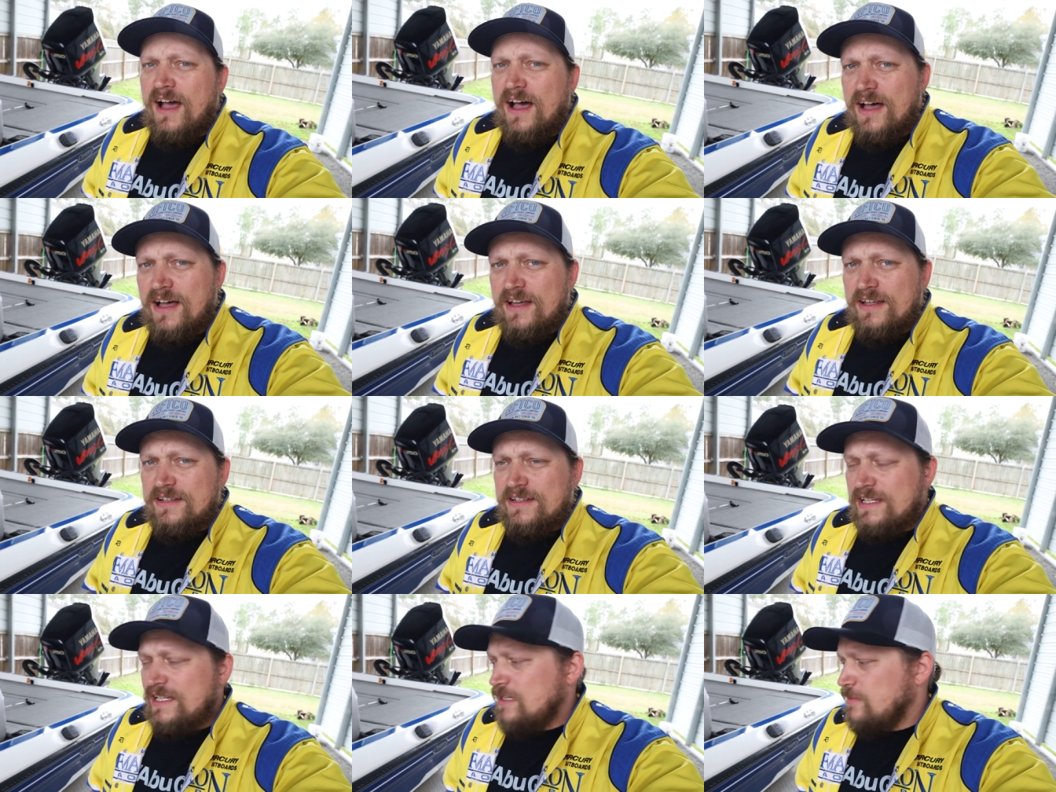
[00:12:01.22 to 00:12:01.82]

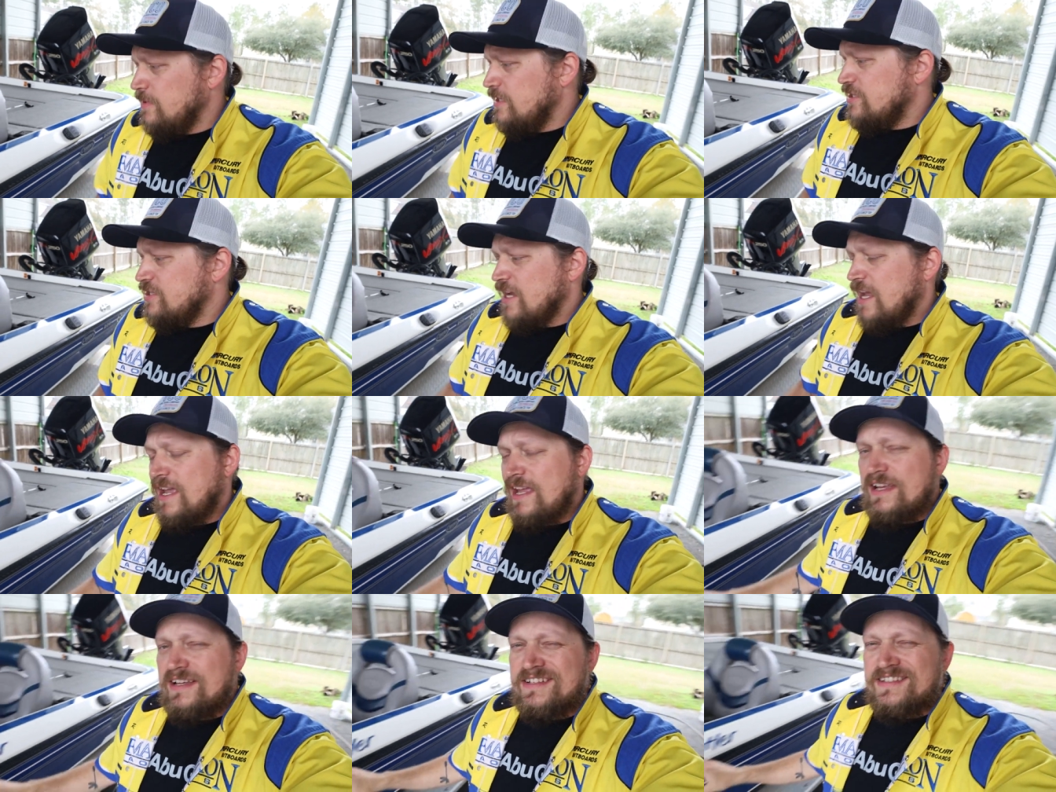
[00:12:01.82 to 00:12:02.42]
uh, need to be
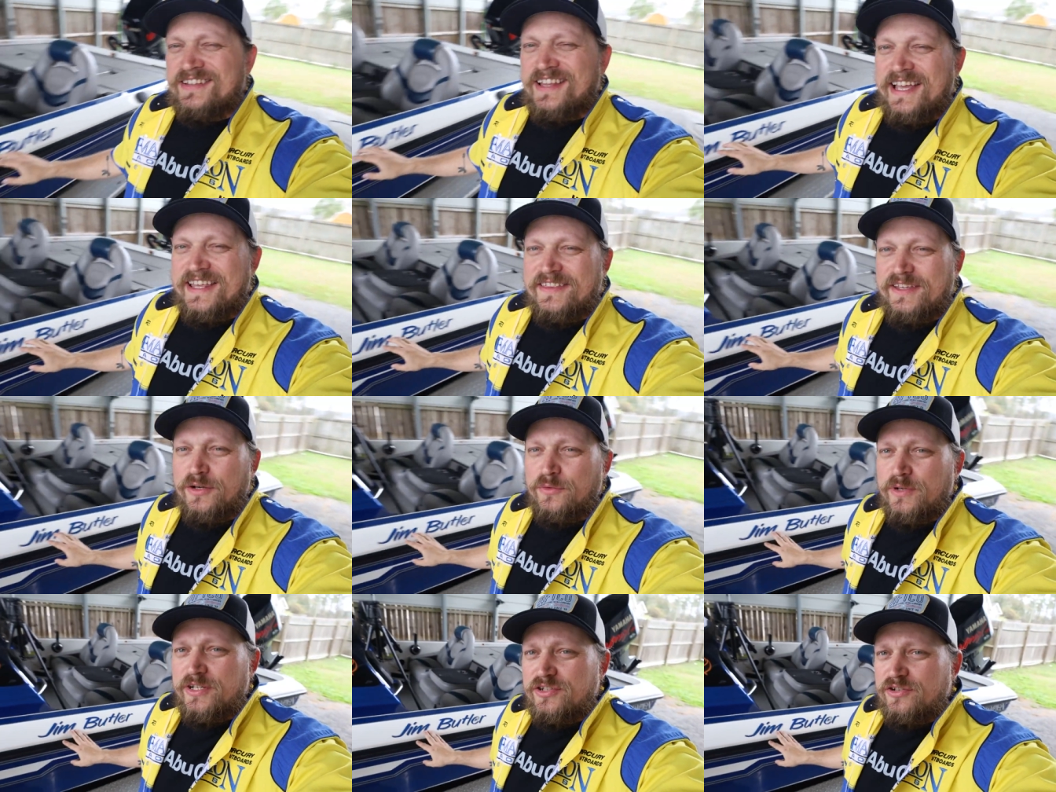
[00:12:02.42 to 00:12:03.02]
changed, like
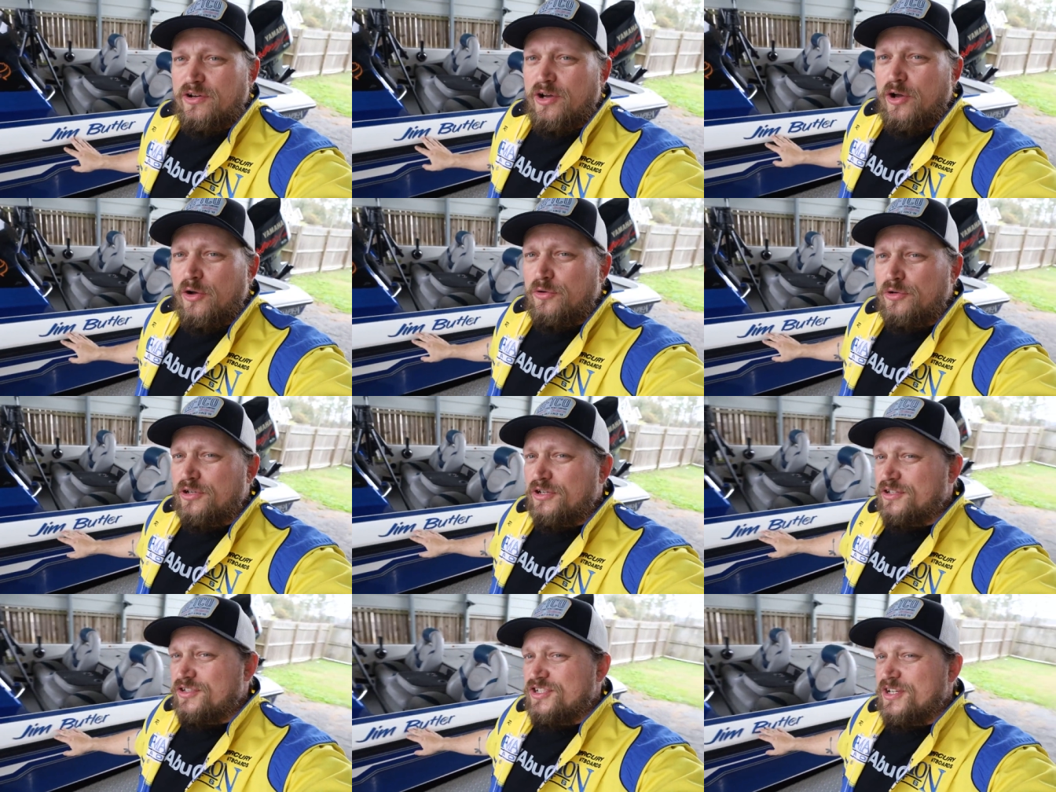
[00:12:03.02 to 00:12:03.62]
the original
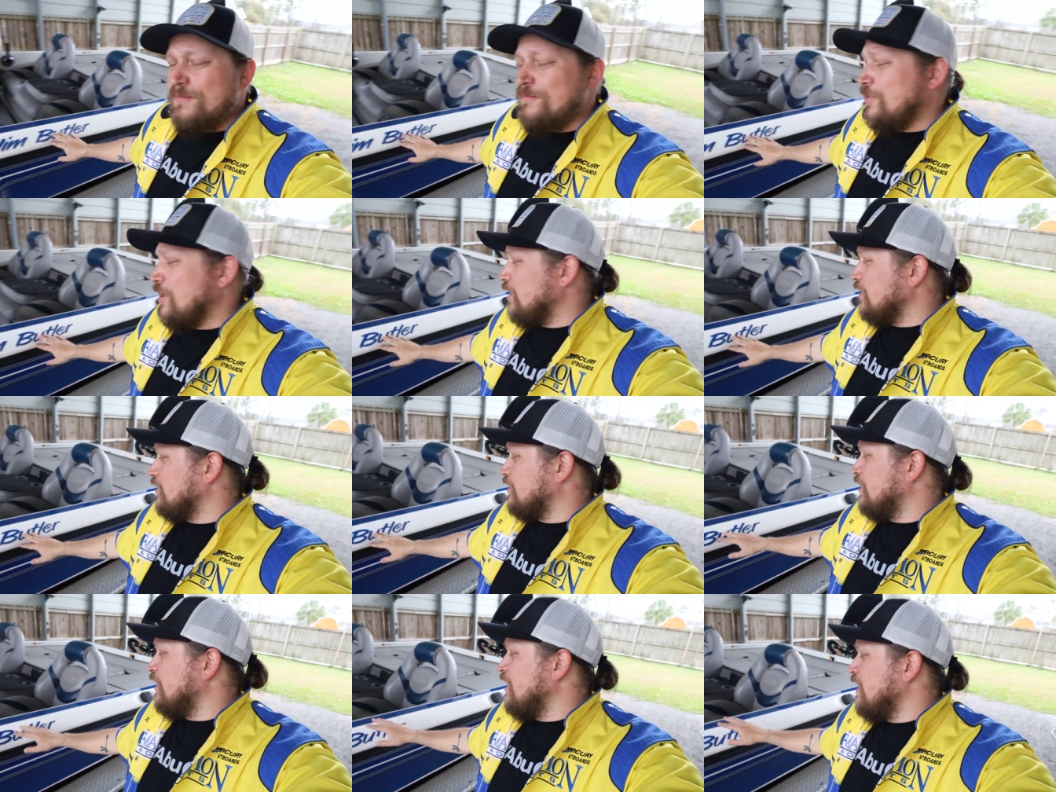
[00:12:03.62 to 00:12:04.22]
owner, Jim
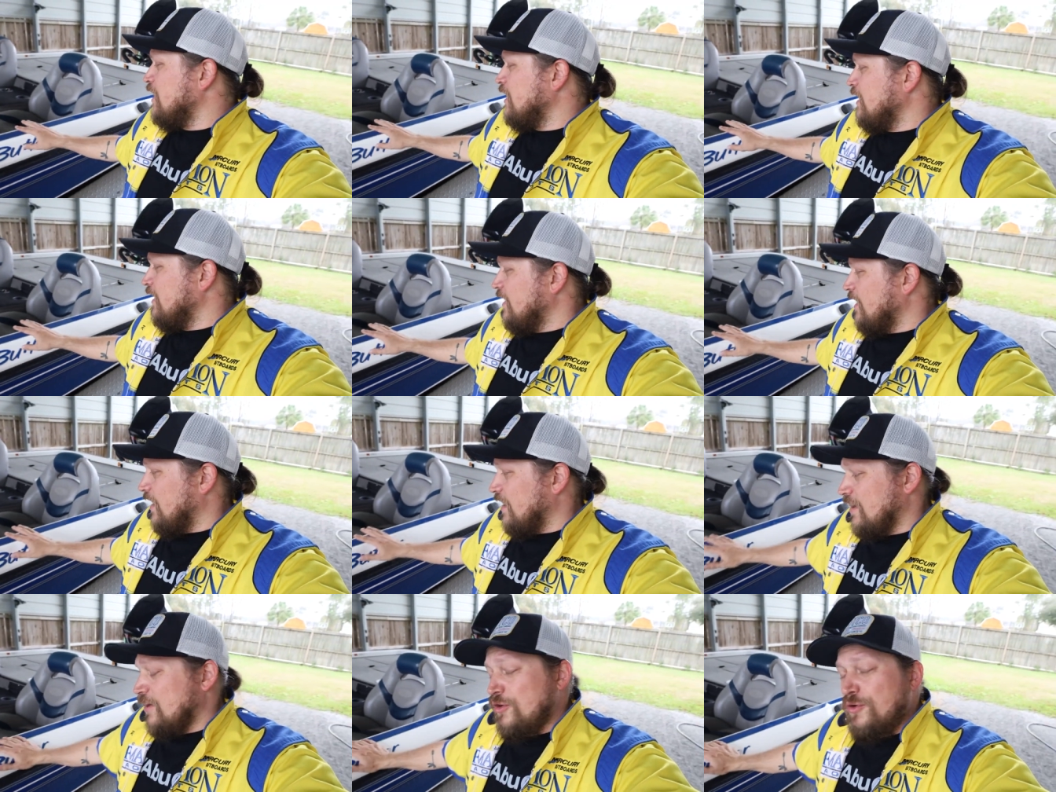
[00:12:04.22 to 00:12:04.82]
Butler,
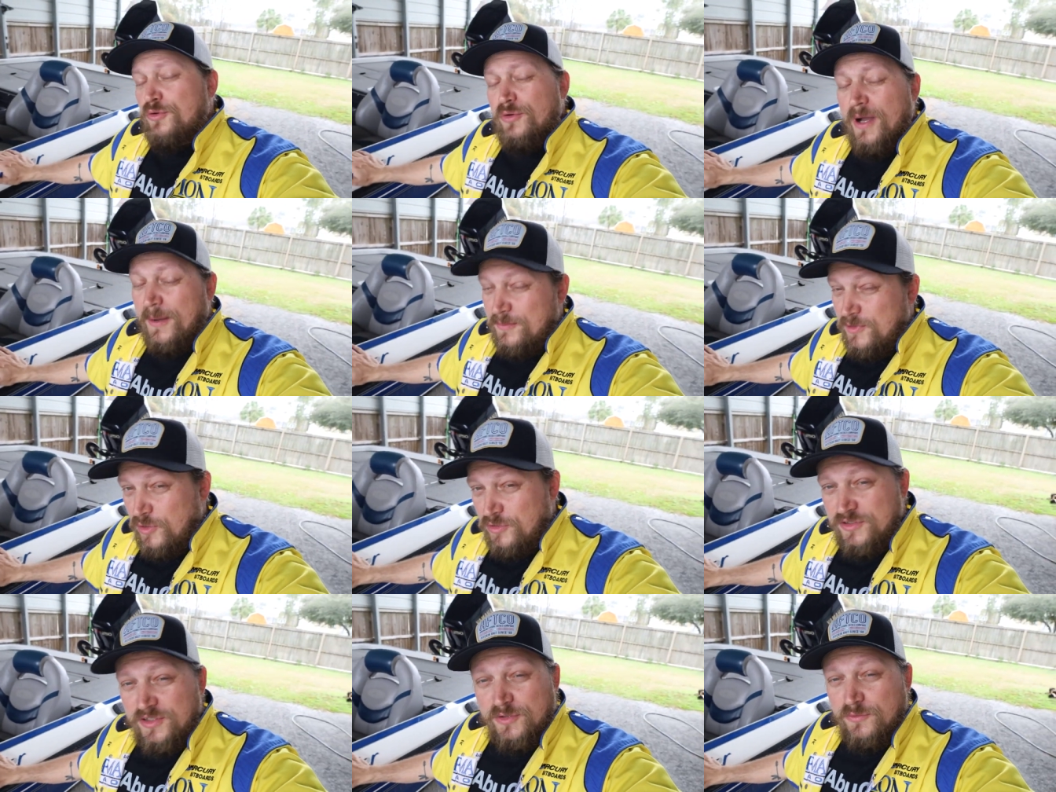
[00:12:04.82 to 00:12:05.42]
uh, who I'm
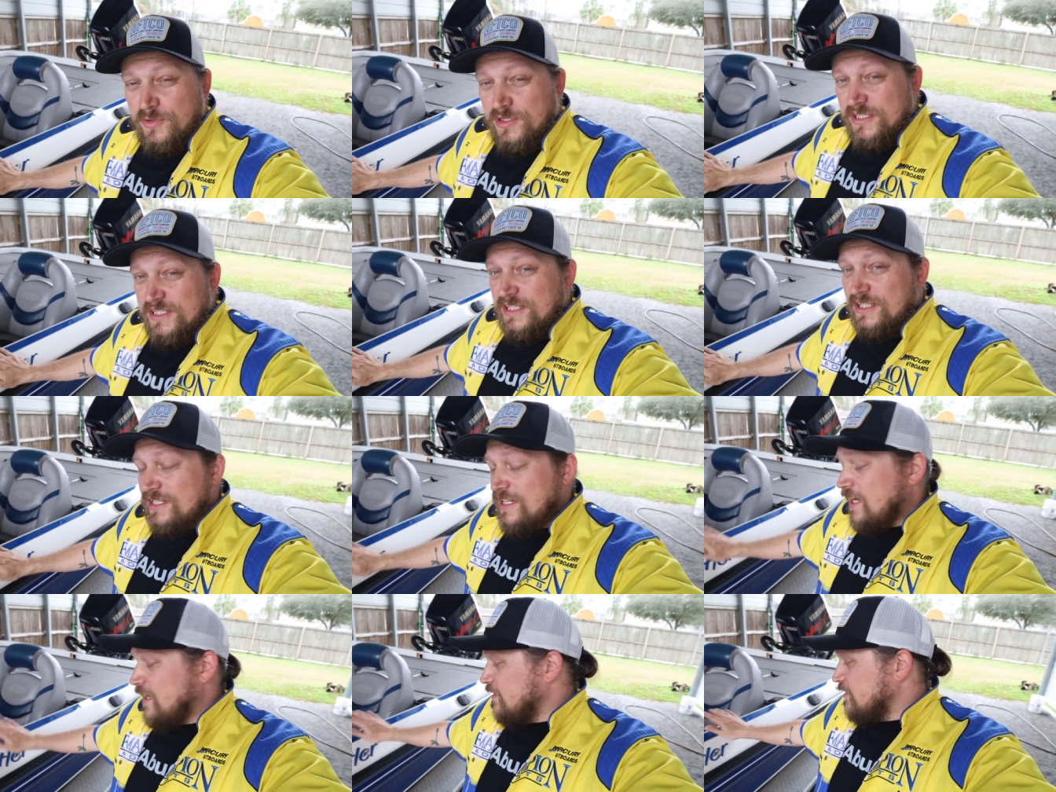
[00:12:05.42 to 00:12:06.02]
told took really
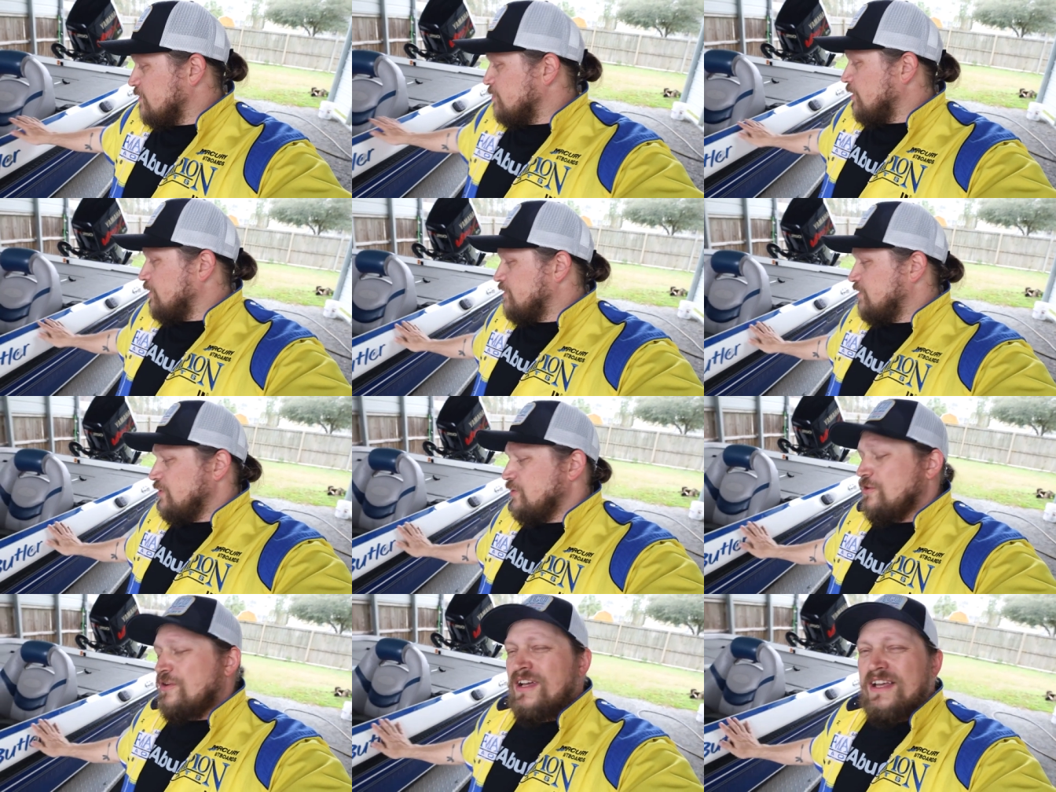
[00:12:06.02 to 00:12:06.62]
good care of this boat
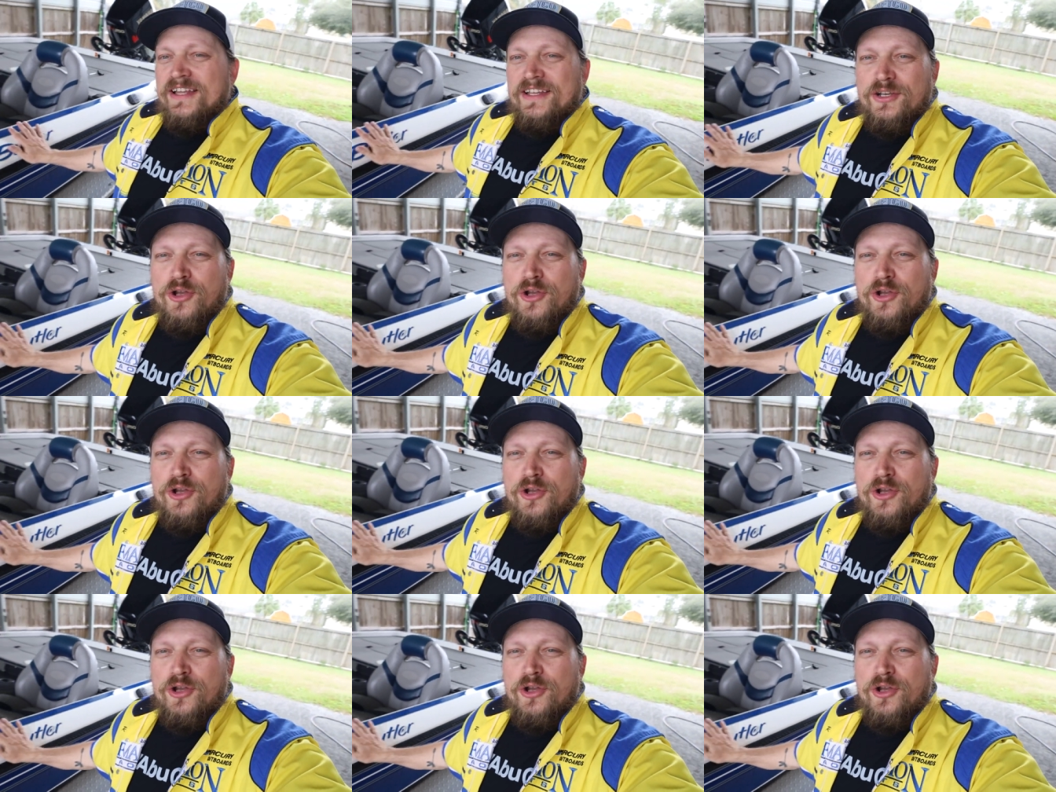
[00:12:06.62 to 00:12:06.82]
too.